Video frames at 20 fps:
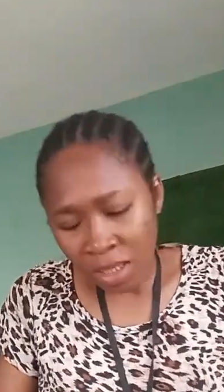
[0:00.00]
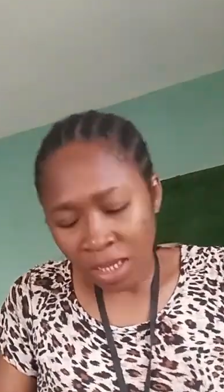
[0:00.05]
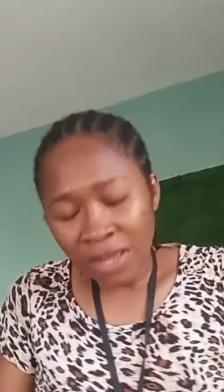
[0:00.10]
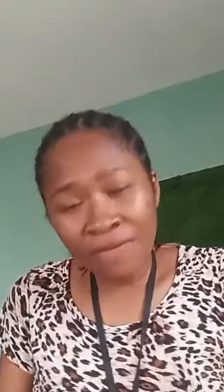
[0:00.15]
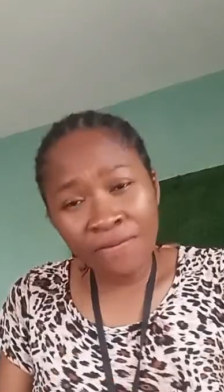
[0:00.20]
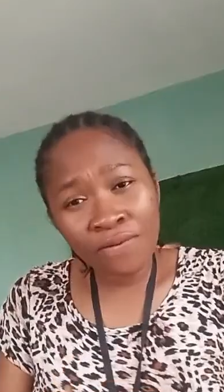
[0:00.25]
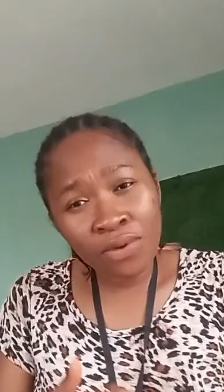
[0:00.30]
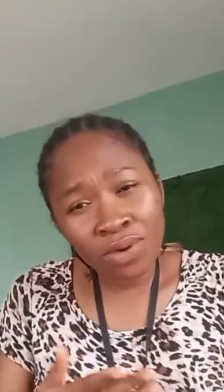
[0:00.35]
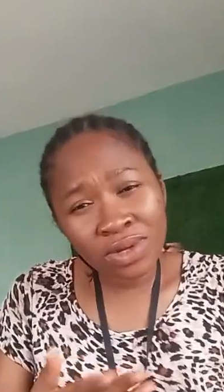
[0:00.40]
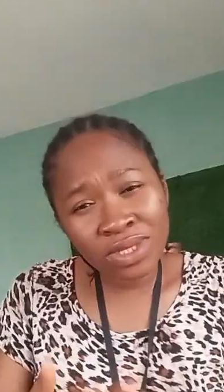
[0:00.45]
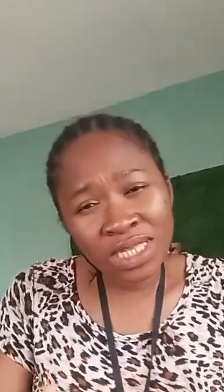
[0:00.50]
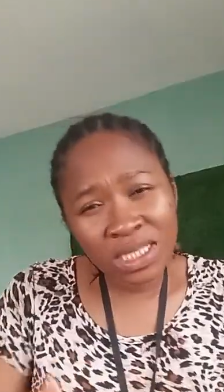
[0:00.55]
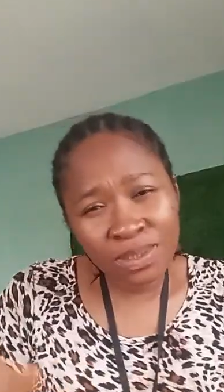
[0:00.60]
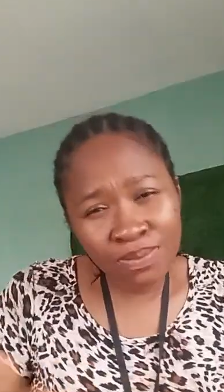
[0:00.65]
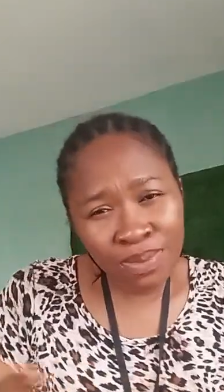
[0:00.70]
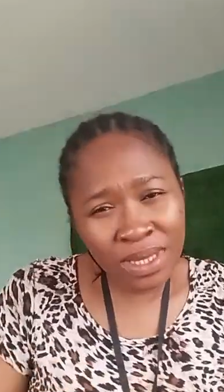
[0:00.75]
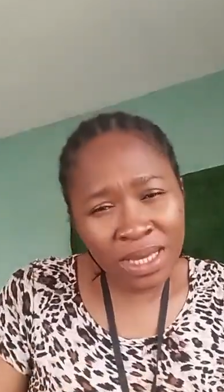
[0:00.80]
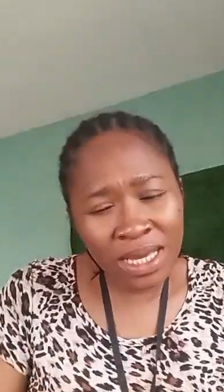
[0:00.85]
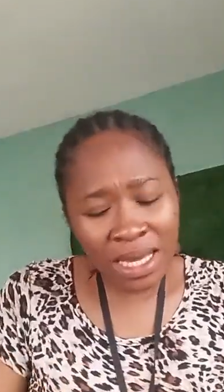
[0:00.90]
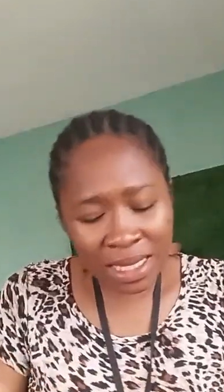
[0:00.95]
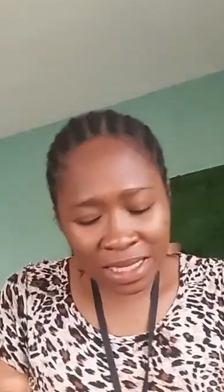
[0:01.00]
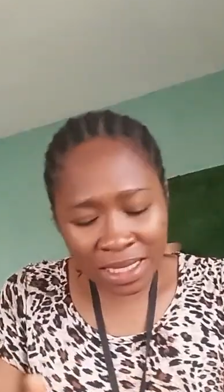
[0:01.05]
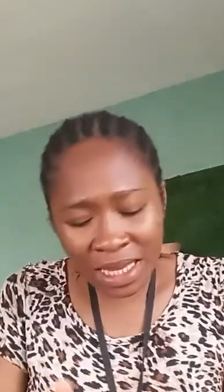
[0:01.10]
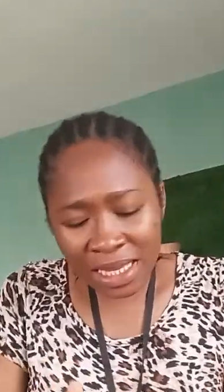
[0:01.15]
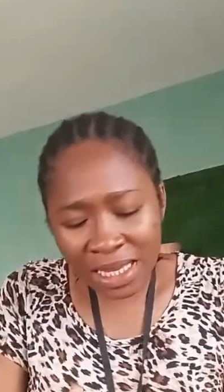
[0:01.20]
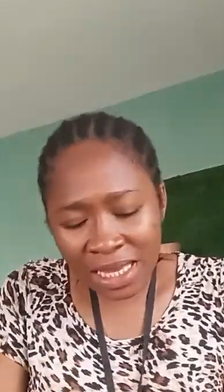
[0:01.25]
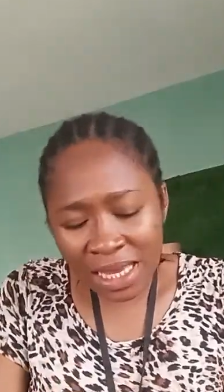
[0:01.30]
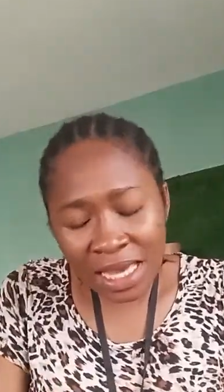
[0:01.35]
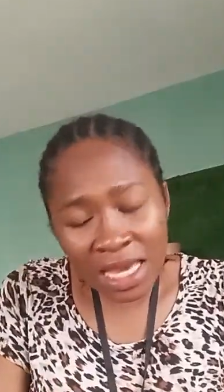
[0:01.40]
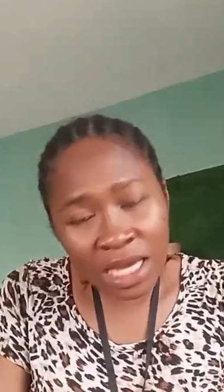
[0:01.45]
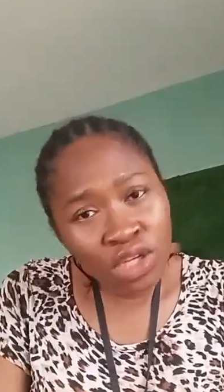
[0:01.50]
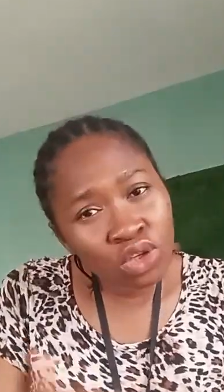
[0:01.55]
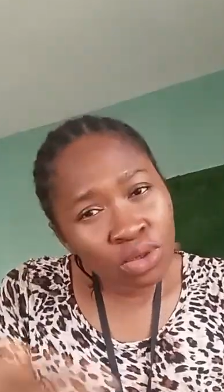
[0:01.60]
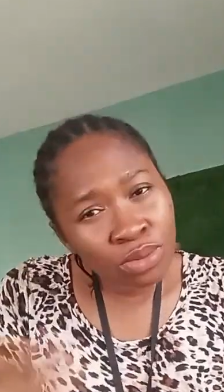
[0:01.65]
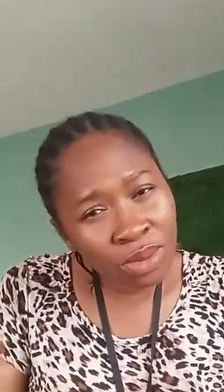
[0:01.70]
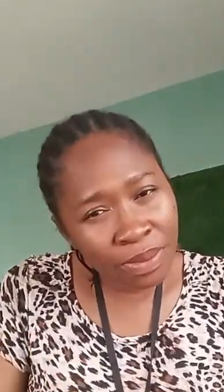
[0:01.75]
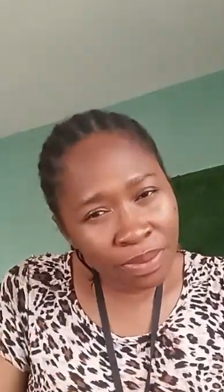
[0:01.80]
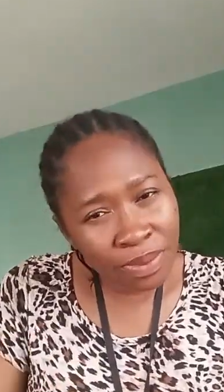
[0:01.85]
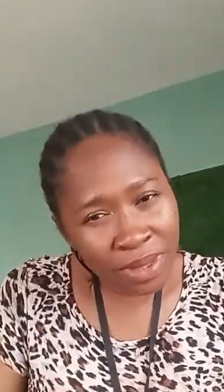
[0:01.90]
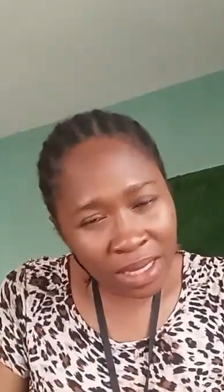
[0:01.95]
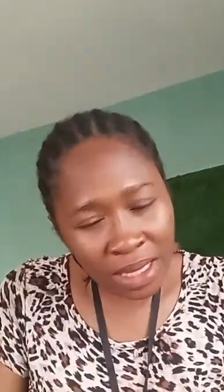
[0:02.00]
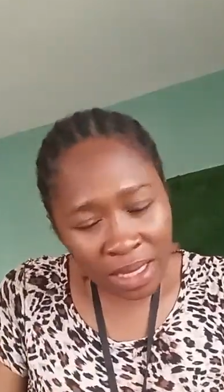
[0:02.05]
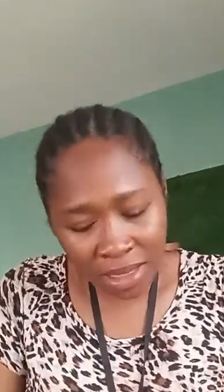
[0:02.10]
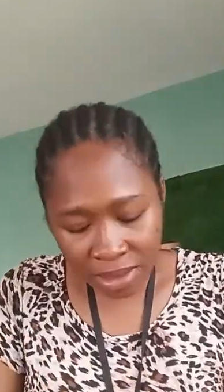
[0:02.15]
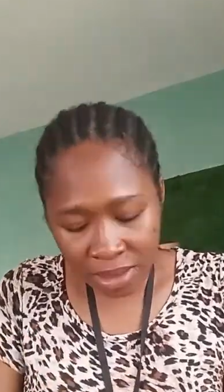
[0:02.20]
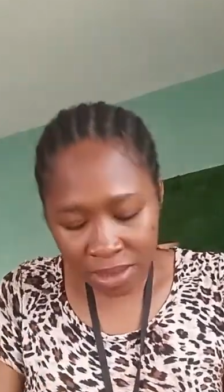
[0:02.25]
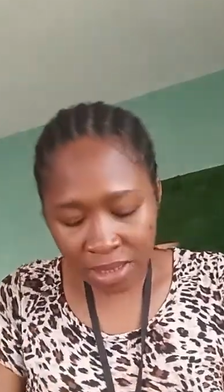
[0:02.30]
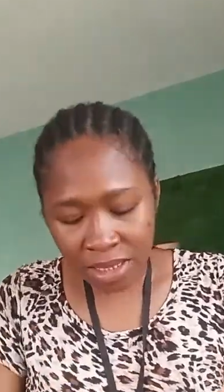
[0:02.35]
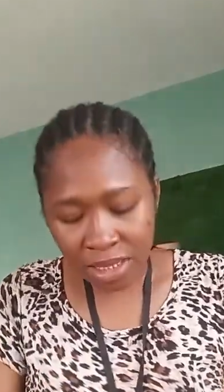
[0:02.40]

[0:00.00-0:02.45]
If yours is bigger, then here should be bigger.